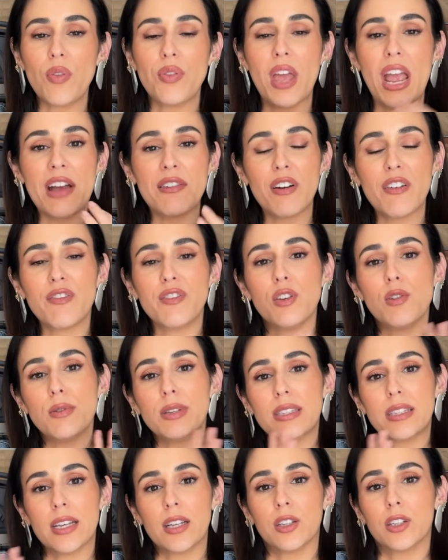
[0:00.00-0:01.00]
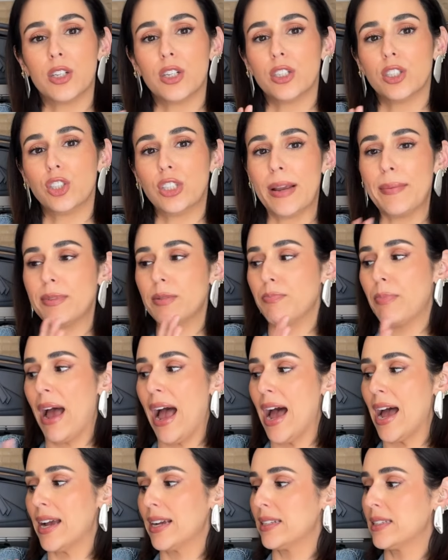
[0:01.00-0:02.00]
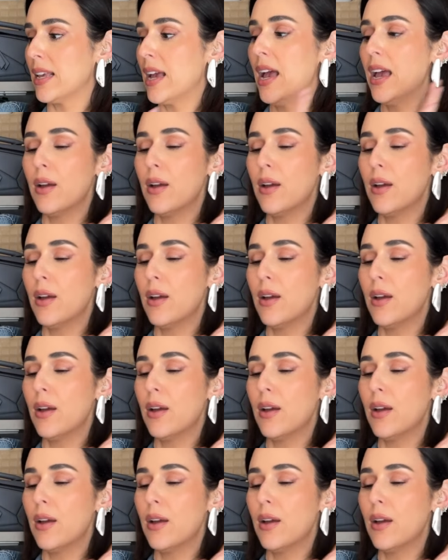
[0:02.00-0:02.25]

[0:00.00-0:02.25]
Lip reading: They have a few cylinder shaped bags.